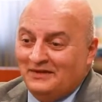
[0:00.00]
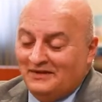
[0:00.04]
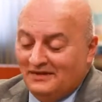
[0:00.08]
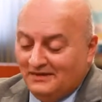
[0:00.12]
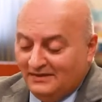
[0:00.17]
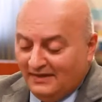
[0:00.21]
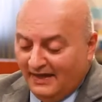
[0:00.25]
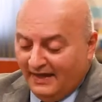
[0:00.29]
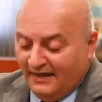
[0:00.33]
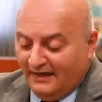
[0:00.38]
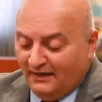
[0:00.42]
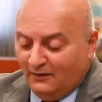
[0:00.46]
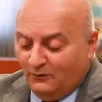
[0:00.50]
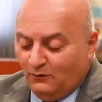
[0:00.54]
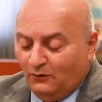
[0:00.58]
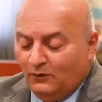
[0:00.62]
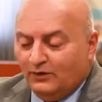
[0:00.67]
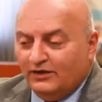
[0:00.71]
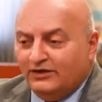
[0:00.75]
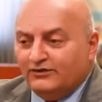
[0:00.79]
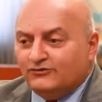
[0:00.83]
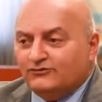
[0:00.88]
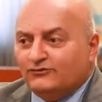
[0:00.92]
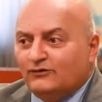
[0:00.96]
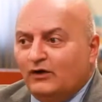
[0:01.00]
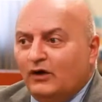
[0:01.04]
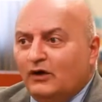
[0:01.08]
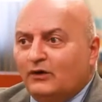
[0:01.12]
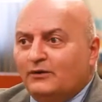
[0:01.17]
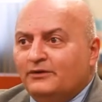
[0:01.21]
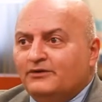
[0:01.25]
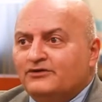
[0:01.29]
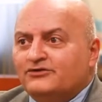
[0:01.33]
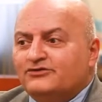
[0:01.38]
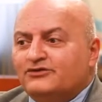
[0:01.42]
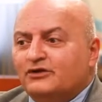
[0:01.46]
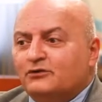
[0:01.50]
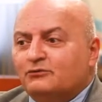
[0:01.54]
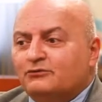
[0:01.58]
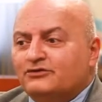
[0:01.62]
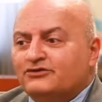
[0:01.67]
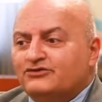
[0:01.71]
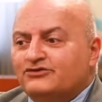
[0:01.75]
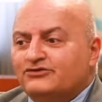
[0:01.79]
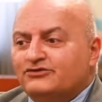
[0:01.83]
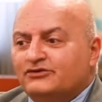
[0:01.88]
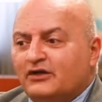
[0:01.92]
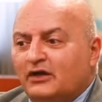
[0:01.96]
Now, as far as the
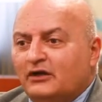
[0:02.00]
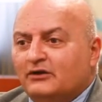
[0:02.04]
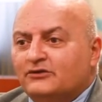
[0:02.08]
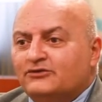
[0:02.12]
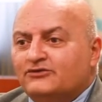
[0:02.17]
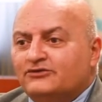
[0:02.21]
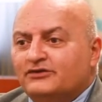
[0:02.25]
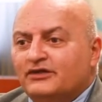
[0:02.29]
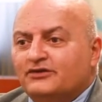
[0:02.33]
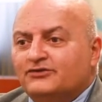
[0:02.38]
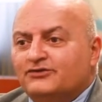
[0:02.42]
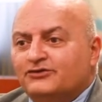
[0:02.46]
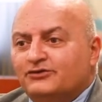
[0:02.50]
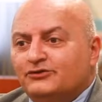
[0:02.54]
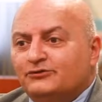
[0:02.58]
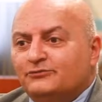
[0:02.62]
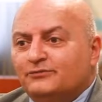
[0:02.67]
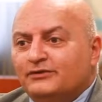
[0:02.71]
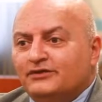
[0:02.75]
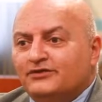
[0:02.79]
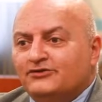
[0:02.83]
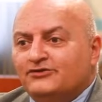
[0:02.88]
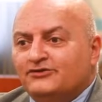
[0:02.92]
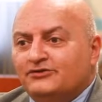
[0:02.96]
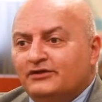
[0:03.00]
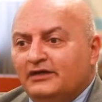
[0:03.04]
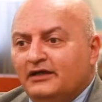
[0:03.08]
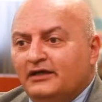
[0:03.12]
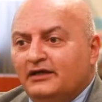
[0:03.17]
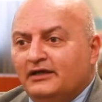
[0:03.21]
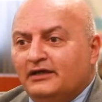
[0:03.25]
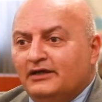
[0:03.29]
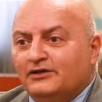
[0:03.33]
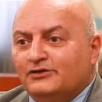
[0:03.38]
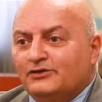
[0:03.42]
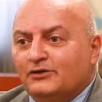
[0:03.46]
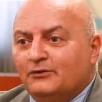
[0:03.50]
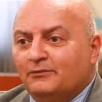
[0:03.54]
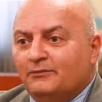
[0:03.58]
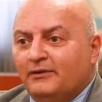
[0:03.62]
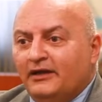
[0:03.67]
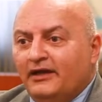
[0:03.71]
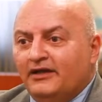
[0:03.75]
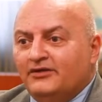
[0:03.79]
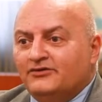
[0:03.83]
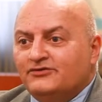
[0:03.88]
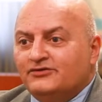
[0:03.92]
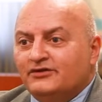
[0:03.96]
results that you've been seeing in your
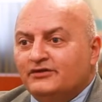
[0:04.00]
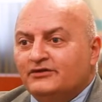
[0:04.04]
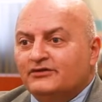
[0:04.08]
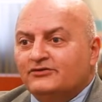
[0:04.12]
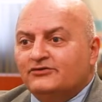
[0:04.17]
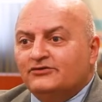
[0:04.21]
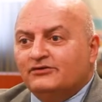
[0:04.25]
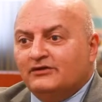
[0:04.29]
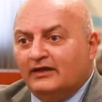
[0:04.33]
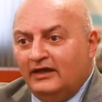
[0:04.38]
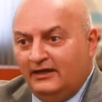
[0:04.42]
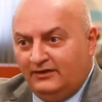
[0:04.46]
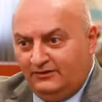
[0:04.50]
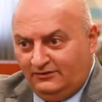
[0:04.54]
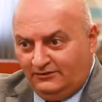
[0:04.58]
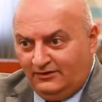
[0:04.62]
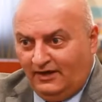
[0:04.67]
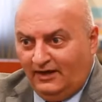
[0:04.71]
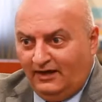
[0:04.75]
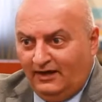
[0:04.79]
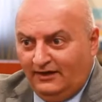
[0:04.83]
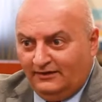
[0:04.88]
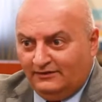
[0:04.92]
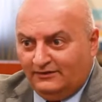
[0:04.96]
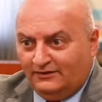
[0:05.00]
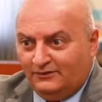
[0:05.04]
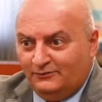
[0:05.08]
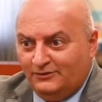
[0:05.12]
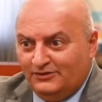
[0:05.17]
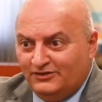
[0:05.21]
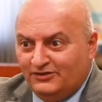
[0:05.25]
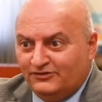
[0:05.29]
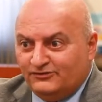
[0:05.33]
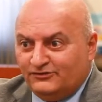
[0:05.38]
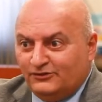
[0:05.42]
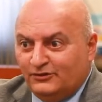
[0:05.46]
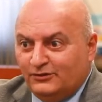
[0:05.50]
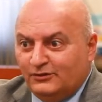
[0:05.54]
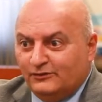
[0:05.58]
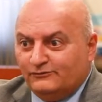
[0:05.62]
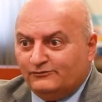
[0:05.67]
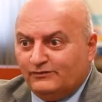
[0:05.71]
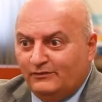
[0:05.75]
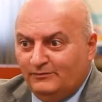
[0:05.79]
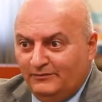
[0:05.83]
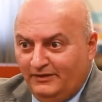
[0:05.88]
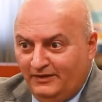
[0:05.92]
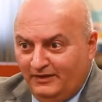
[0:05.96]
patients, like Tyler, we just heard
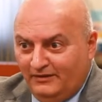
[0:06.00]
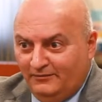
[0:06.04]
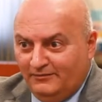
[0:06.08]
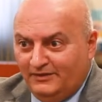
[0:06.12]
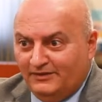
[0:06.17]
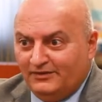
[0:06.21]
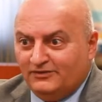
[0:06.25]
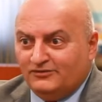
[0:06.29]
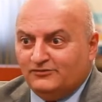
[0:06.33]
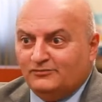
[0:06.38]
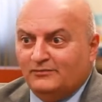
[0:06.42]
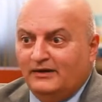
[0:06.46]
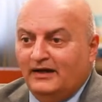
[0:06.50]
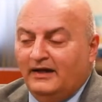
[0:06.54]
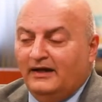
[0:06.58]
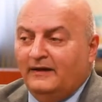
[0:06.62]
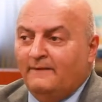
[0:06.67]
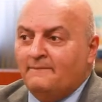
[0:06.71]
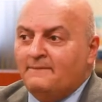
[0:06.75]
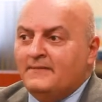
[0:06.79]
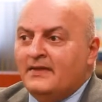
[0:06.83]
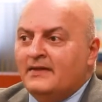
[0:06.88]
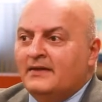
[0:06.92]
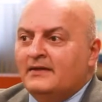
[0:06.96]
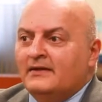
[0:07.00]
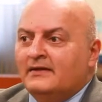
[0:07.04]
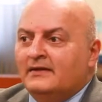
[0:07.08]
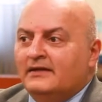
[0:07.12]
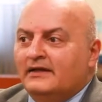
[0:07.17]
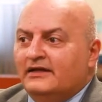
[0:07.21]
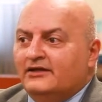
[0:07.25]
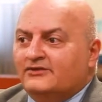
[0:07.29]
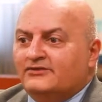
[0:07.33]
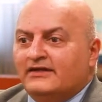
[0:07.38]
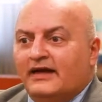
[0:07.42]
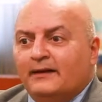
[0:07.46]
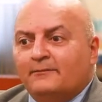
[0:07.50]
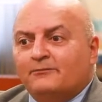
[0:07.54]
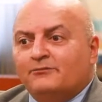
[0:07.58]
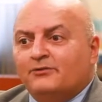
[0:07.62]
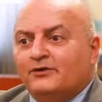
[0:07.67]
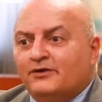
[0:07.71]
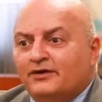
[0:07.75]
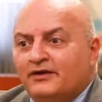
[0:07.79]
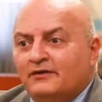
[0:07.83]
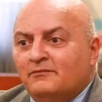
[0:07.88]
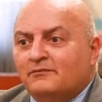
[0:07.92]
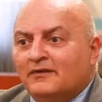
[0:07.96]
from him and his mom, is that
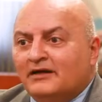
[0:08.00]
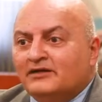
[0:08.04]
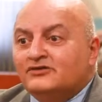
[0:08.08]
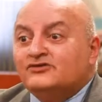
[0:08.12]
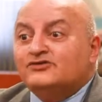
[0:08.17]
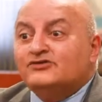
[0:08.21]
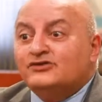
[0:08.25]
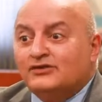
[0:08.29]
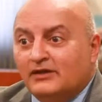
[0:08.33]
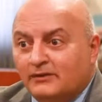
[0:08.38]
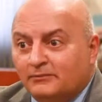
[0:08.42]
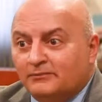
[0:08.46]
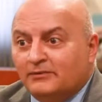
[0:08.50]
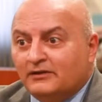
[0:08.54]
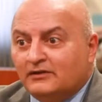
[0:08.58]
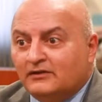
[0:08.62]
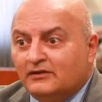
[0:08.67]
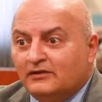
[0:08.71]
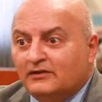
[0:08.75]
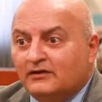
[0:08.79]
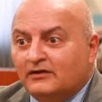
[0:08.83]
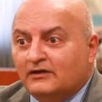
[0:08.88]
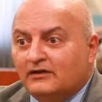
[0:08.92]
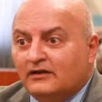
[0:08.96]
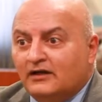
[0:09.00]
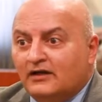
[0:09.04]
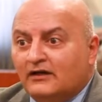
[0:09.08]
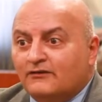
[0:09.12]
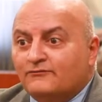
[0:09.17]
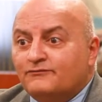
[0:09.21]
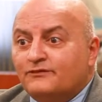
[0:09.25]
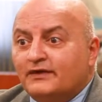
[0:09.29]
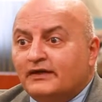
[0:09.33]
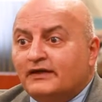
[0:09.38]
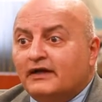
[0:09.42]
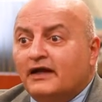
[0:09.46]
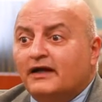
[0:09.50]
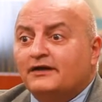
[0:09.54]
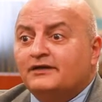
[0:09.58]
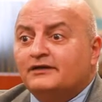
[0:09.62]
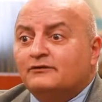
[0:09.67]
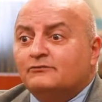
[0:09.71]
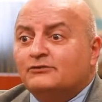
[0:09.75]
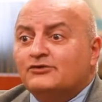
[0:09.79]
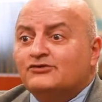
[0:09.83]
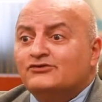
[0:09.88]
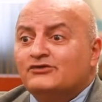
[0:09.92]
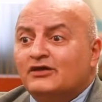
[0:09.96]
pretty much typical of the kind
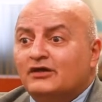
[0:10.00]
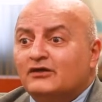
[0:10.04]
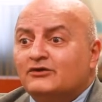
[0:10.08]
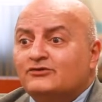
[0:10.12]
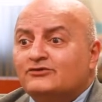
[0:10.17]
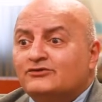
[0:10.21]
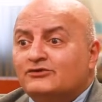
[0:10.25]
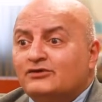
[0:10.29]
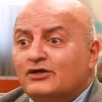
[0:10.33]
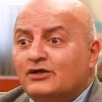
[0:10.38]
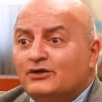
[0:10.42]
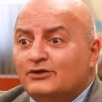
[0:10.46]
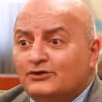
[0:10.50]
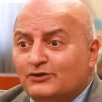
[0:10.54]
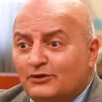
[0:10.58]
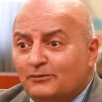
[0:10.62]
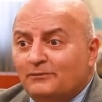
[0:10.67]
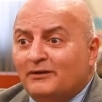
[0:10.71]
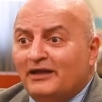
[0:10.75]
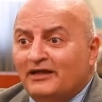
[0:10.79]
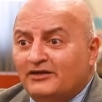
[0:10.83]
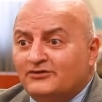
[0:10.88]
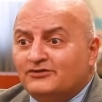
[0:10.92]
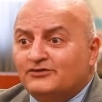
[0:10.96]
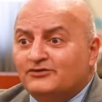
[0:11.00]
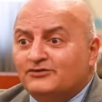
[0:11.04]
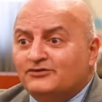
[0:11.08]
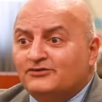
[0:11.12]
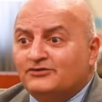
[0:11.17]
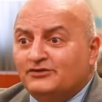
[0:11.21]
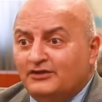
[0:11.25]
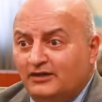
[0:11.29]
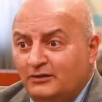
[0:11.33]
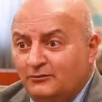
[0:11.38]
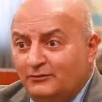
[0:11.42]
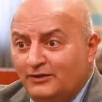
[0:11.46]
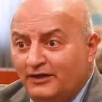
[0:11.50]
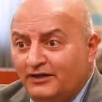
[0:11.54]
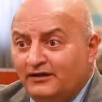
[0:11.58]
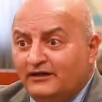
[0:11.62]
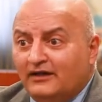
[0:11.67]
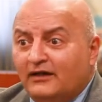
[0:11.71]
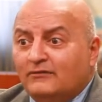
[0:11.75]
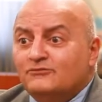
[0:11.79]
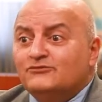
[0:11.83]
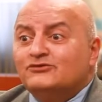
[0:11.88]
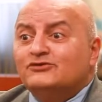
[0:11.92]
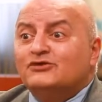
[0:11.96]
of results your patients see when it
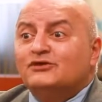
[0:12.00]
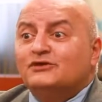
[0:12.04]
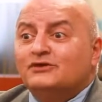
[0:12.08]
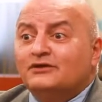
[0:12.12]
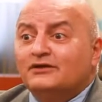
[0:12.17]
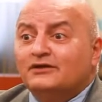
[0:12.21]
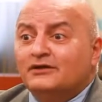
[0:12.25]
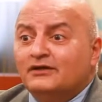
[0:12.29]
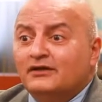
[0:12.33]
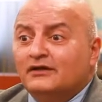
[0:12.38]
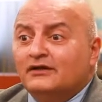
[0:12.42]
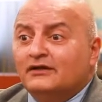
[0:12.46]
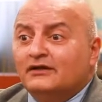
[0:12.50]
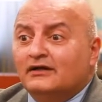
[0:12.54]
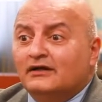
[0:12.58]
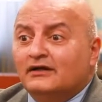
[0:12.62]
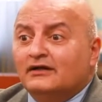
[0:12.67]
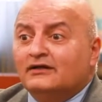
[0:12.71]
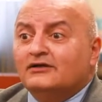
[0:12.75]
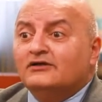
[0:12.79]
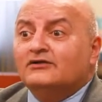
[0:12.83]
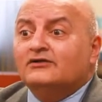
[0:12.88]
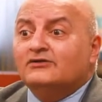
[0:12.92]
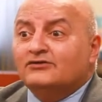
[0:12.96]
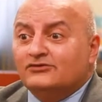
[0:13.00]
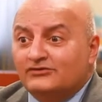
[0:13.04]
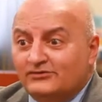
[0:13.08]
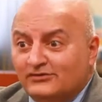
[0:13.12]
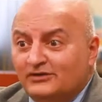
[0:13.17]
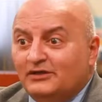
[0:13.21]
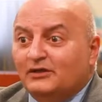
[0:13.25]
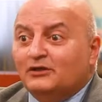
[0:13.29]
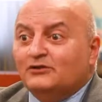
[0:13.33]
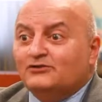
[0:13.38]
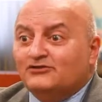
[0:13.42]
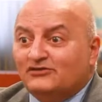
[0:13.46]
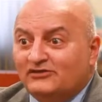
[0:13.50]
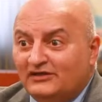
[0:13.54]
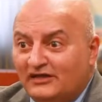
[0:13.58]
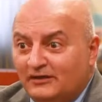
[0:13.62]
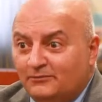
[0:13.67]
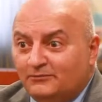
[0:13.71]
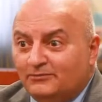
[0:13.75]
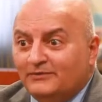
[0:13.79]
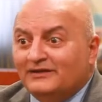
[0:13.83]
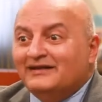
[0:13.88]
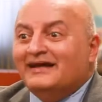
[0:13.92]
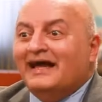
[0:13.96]
comes to their,
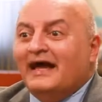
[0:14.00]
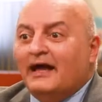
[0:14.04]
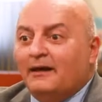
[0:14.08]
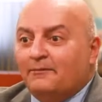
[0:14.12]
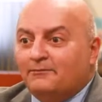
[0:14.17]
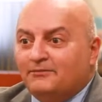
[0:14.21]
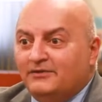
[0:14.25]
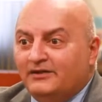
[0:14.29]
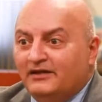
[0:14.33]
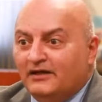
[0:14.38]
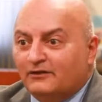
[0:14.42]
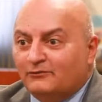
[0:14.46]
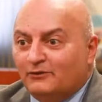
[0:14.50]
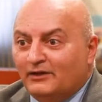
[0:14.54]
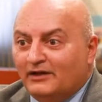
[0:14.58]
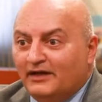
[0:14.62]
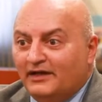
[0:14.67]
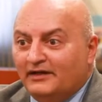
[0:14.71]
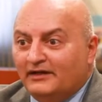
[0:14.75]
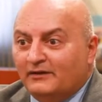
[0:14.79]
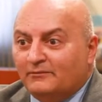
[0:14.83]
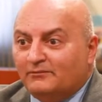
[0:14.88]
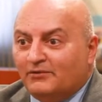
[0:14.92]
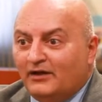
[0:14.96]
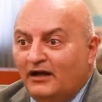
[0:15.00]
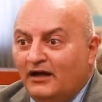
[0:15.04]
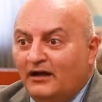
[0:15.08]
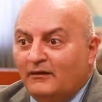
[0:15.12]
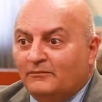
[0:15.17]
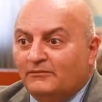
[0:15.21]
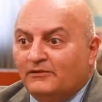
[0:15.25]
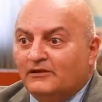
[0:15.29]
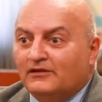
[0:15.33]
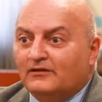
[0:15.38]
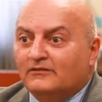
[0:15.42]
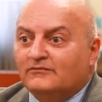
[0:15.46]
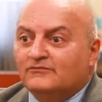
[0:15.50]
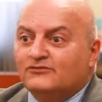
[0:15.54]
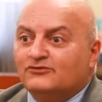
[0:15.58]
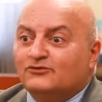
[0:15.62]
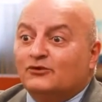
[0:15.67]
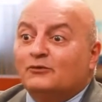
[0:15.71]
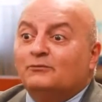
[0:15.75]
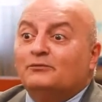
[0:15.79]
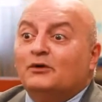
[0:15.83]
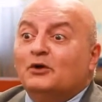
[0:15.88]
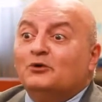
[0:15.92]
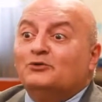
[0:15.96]
sleep apnea-related problems
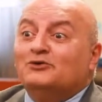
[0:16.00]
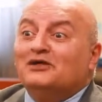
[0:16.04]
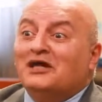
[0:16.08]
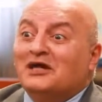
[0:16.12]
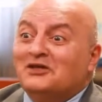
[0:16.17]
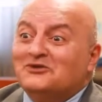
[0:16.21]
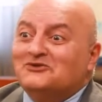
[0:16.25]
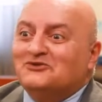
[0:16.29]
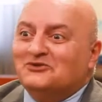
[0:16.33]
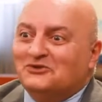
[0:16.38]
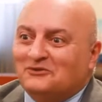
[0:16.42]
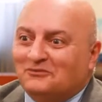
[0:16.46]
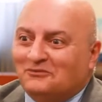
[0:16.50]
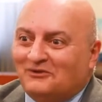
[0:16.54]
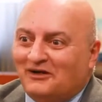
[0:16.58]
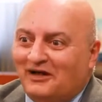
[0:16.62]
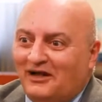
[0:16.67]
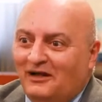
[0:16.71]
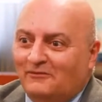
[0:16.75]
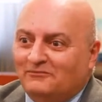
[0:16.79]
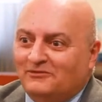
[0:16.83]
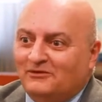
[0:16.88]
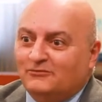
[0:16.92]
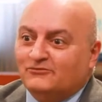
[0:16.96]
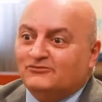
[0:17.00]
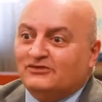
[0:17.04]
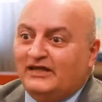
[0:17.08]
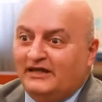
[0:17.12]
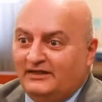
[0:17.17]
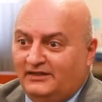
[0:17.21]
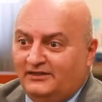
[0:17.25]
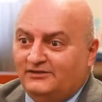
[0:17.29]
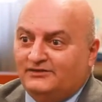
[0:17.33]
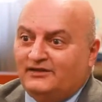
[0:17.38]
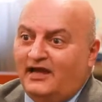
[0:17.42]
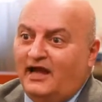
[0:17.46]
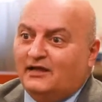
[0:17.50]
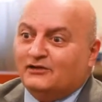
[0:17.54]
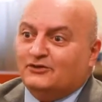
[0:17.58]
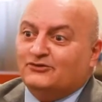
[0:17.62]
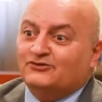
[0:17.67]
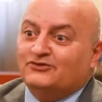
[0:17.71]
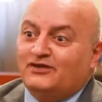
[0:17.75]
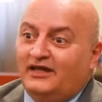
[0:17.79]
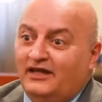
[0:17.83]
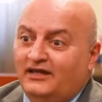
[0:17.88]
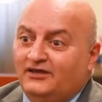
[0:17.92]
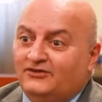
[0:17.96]
or potential problems, like in
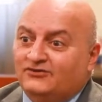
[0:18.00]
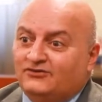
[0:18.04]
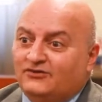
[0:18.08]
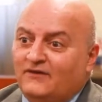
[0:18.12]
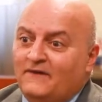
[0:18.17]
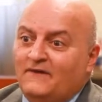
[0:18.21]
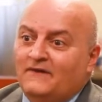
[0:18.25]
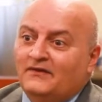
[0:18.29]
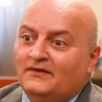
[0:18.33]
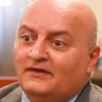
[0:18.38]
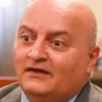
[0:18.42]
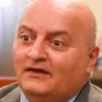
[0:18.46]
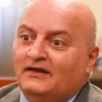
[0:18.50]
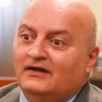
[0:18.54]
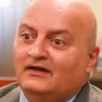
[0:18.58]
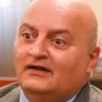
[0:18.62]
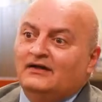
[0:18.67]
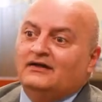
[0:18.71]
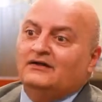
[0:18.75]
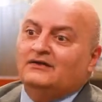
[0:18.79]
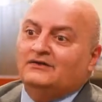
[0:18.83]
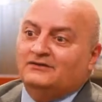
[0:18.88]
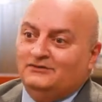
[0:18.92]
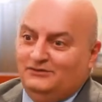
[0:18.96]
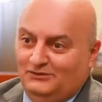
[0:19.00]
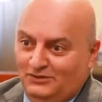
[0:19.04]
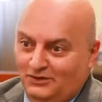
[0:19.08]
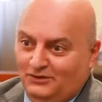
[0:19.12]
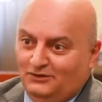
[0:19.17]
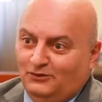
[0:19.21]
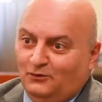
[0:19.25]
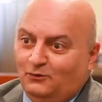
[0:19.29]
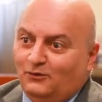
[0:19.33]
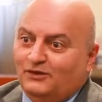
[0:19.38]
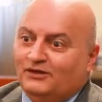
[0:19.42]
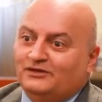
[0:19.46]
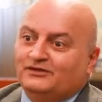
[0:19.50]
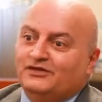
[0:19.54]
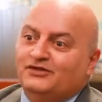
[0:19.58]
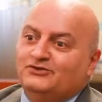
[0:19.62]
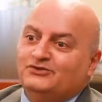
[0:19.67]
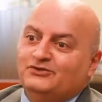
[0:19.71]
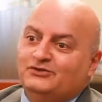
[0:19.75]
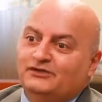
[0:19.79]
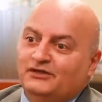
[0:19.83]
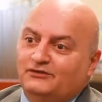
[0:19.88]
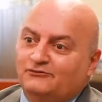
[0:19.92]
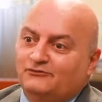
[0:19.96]
Tyler's case, the work that
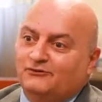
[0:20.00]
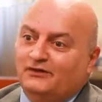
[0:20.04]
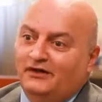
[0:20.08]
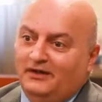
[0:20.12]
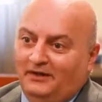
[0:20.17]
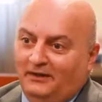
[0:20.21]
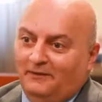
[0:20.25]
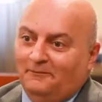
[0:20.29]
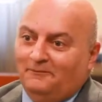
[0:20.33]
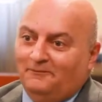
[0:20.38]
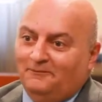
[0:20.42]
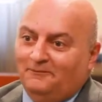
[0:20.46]
you did for him?